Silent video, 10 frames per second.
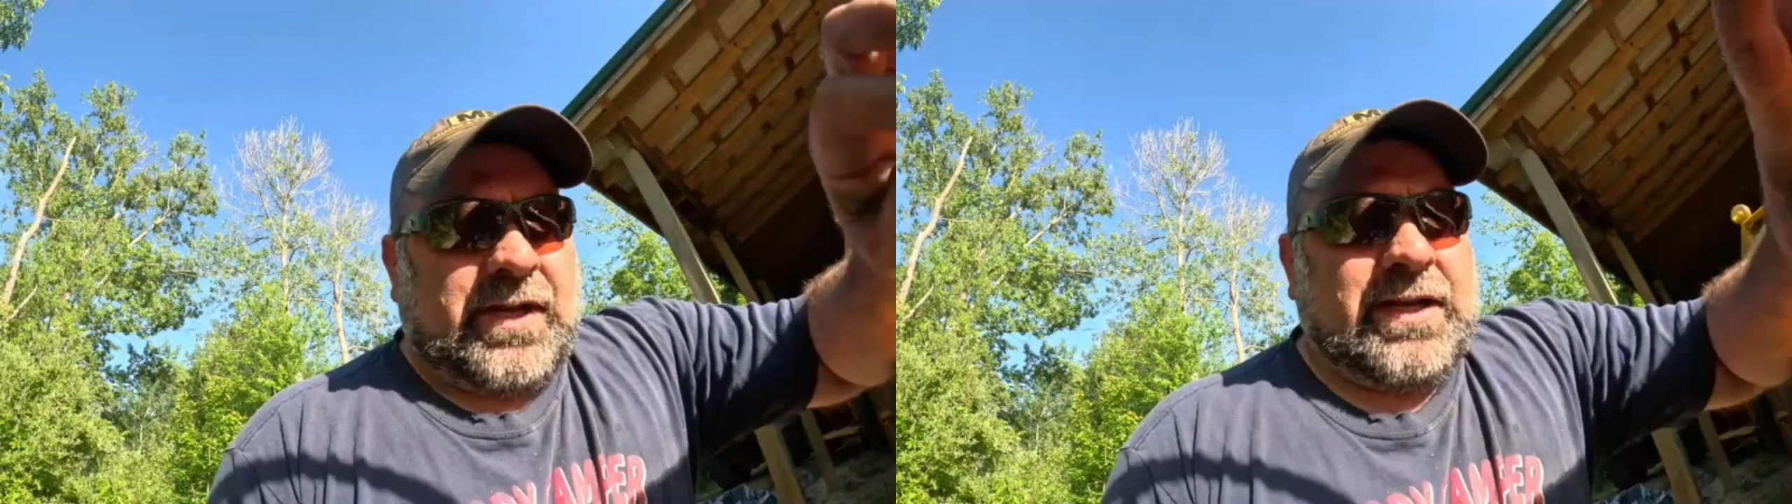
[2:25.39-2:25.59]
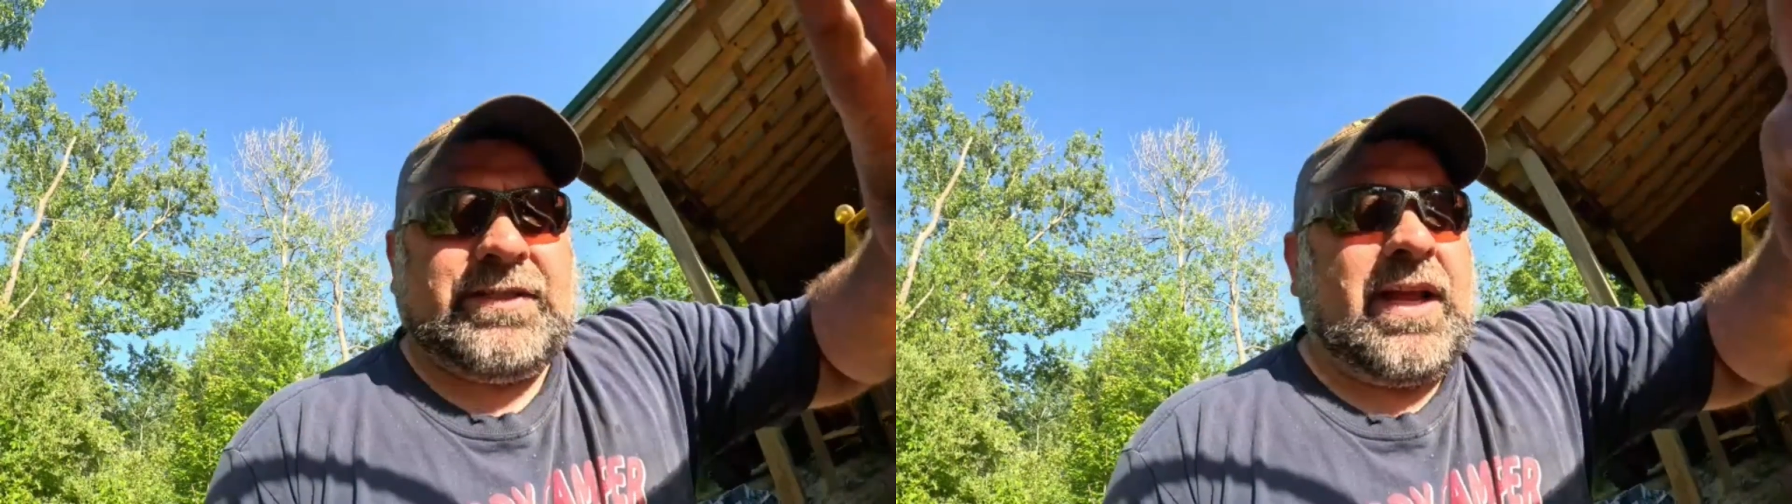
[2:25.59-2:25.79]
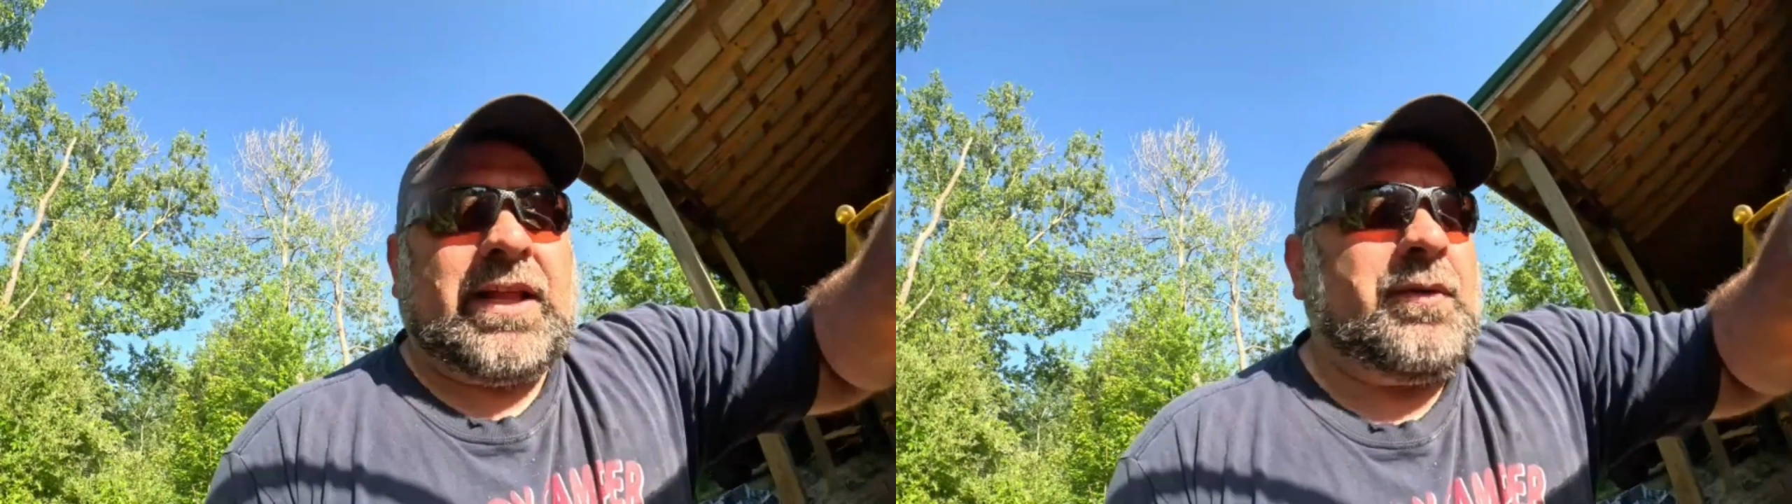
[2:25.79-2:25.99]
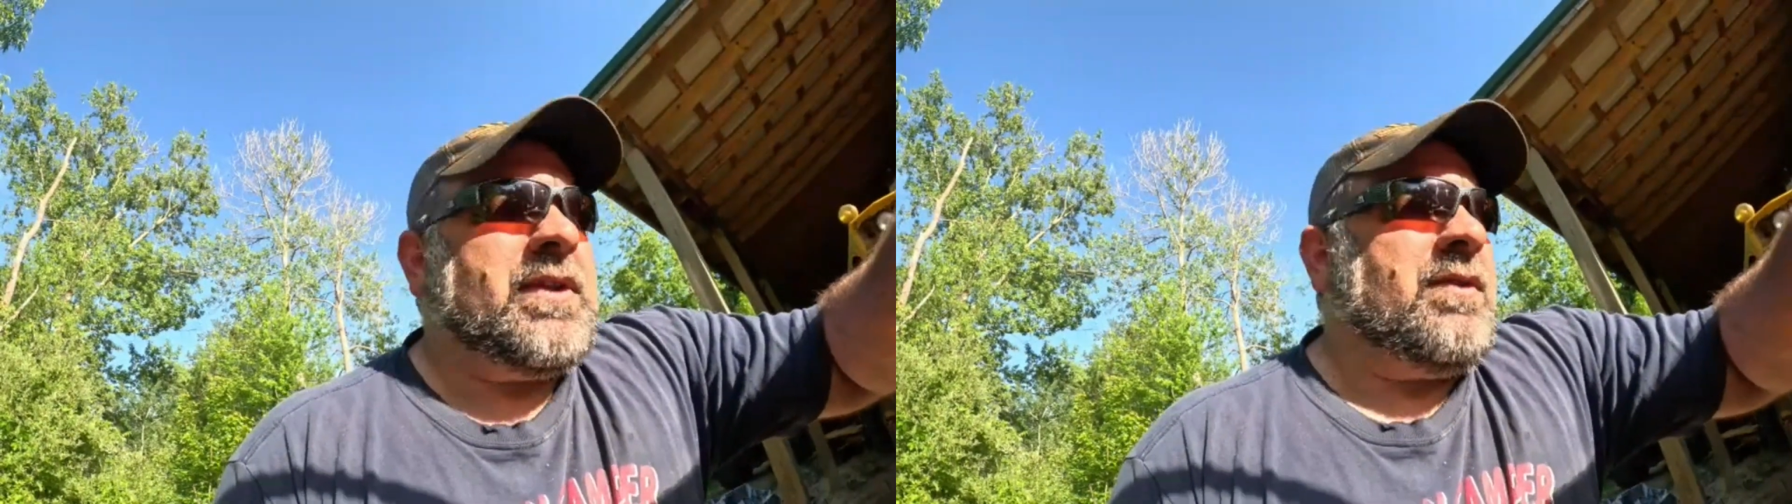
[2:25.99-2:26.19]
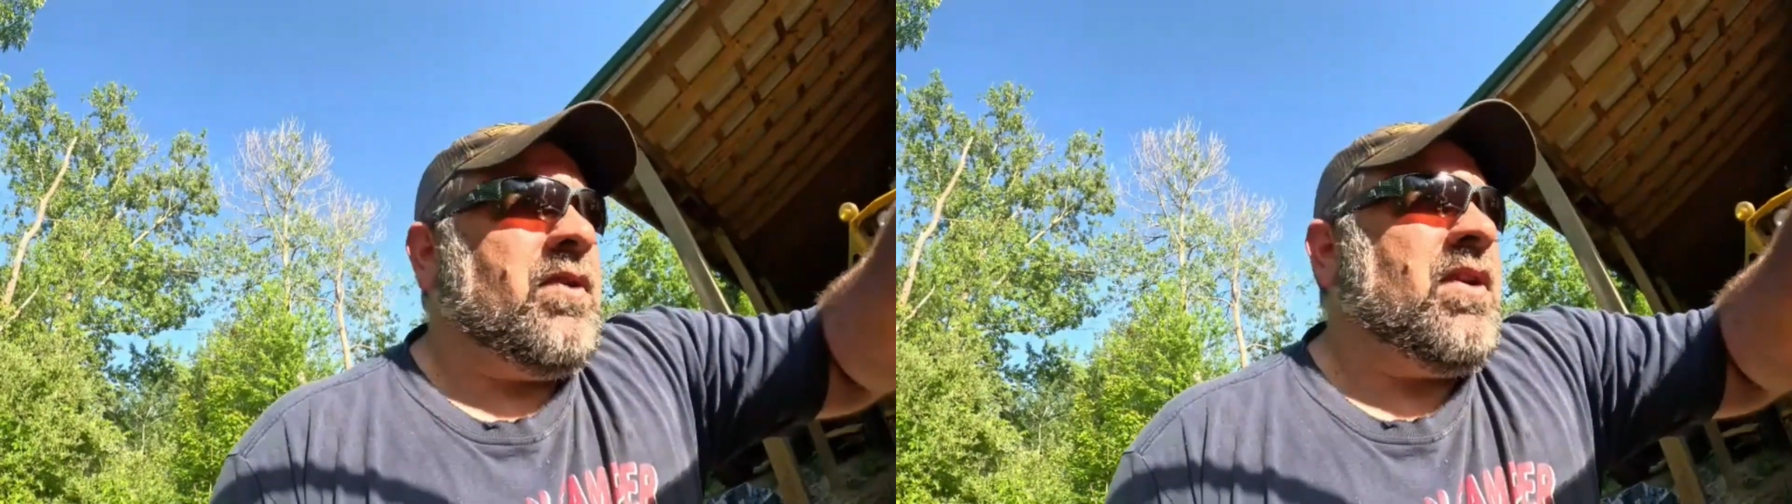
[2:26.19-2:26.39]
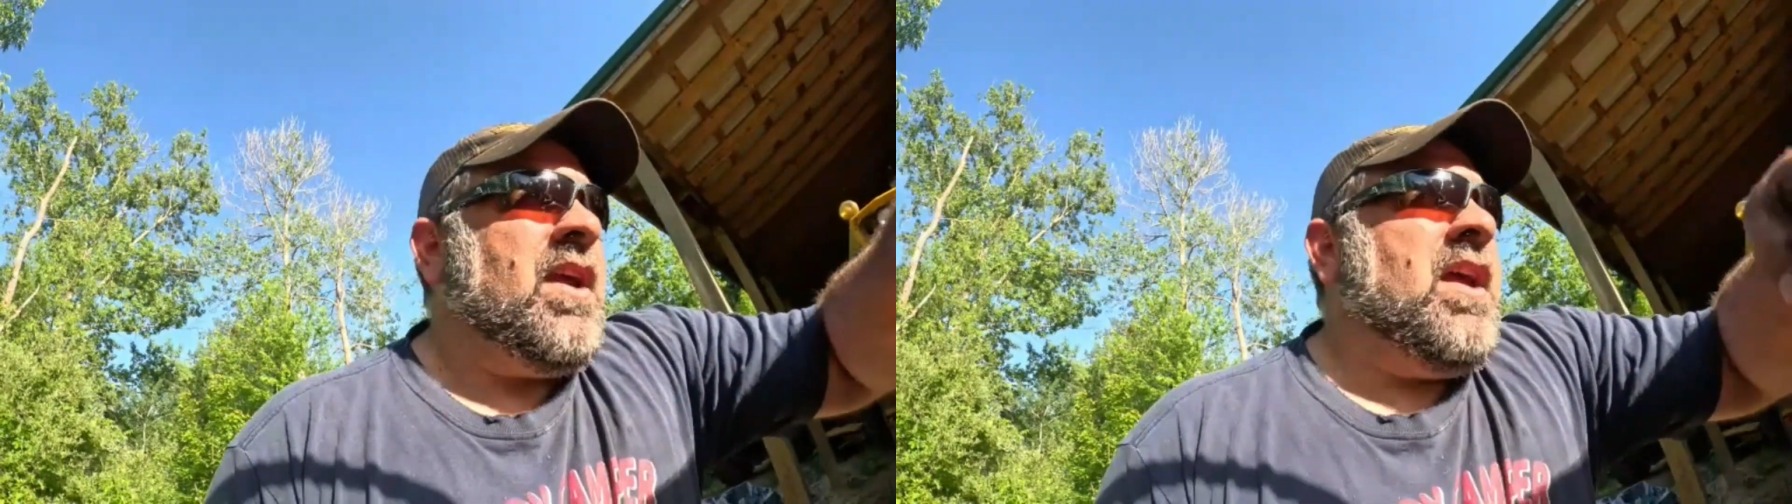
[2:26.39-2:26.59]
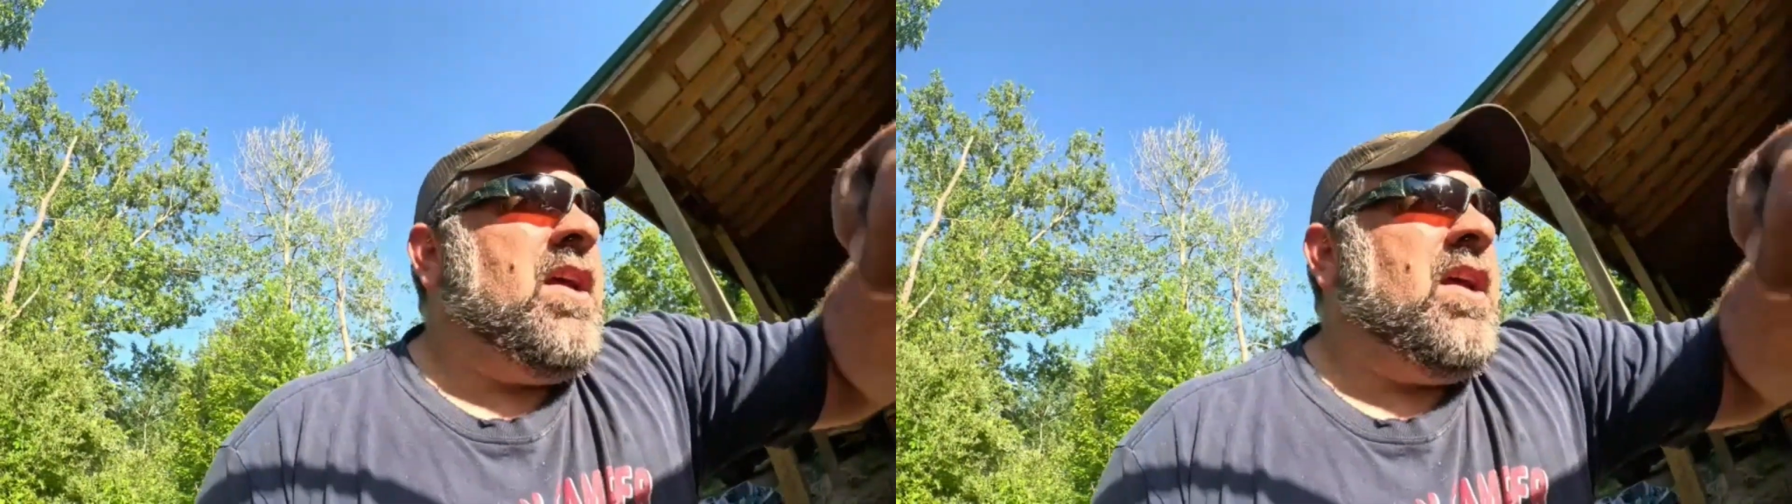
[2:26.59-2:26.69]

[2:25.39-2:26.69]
not exactly what they wrote.